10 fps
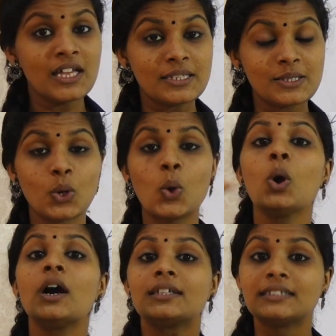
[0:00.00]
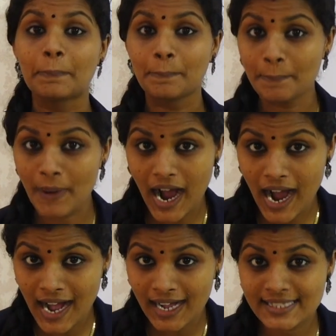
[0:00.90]
So, the
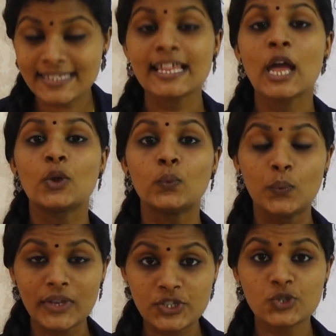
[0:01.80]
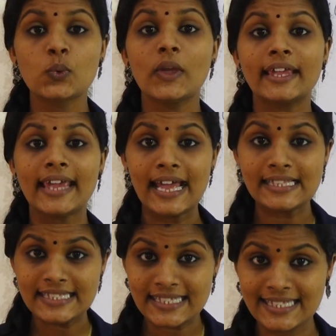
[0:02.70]
parts which we
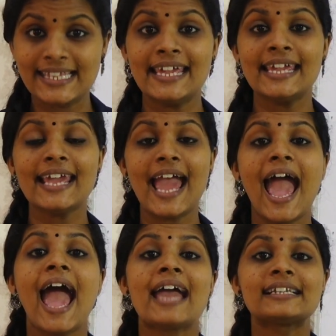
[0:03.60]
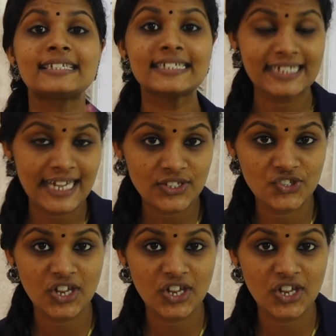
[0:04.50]
can see and touch